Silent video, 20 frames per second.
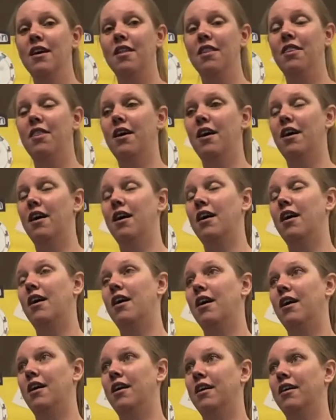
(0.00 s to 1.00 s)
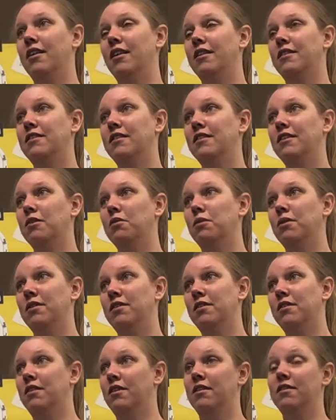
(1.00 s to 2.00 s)
There
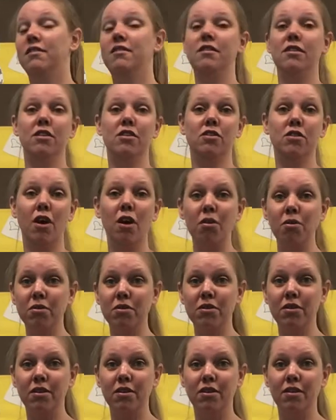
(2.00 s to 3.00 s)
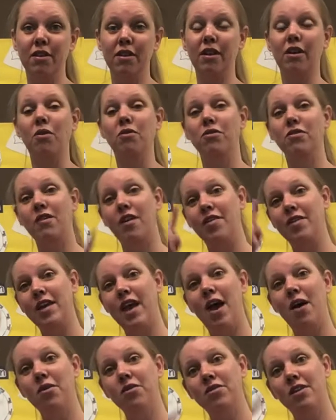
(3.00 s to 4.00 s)
was the seed coat that goes around the
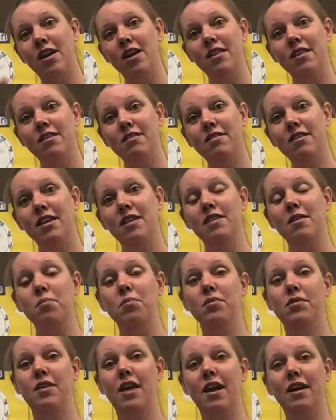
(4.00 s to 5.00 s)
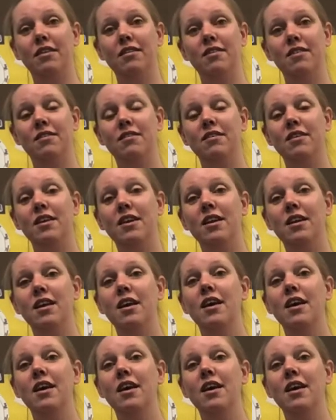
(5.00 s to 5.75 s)
outside of the seed that protects the seed.